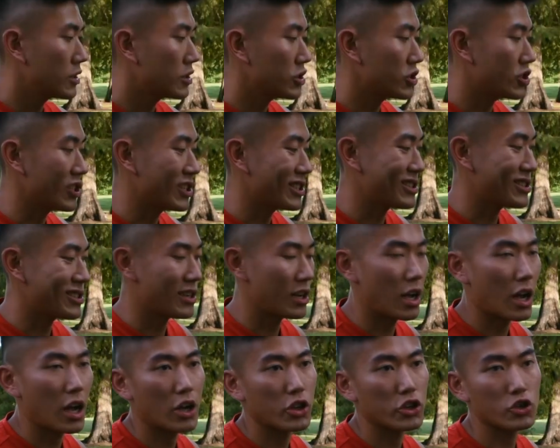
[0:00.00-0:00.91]
She's
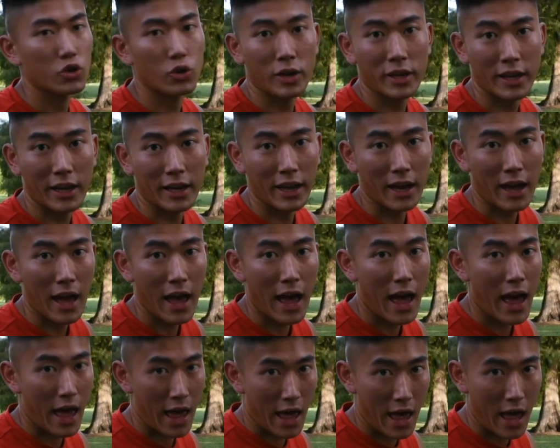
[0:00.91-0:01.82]
drinking
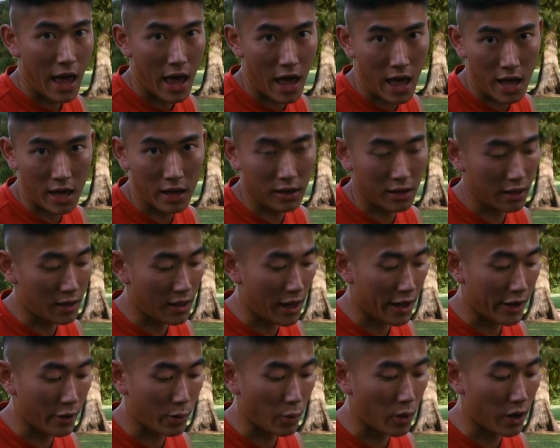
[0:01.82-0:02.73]
hell a
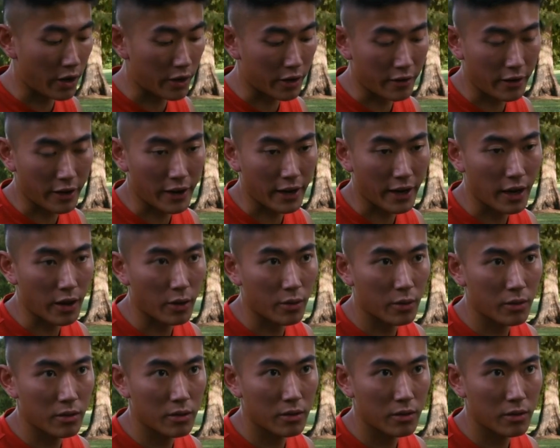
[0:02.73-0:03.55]
lot of water right now.